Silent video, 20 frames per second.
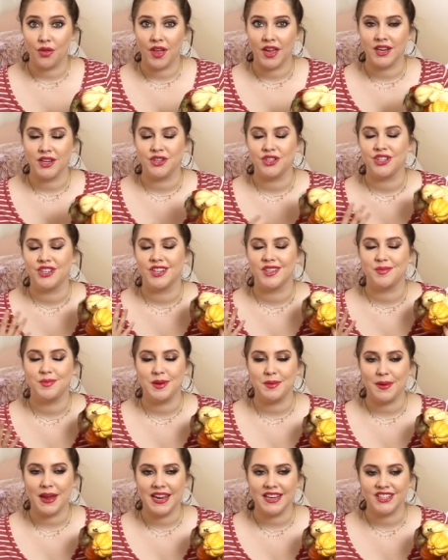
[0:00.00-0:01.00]
that you should just
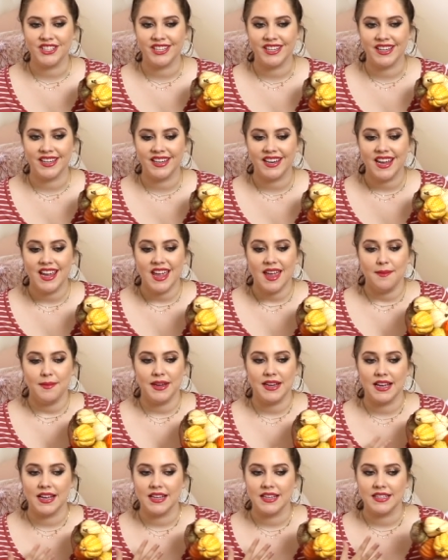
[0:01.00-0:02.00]
be patient
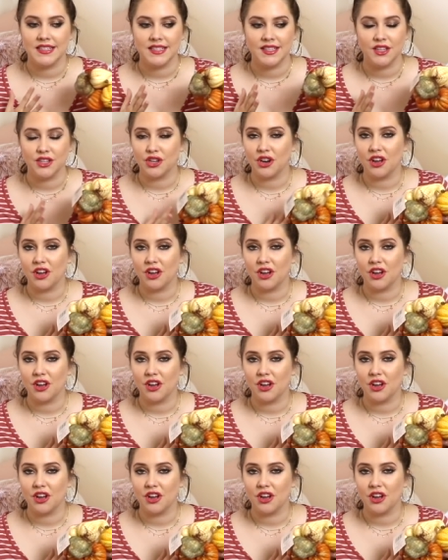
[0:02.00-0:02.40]
because the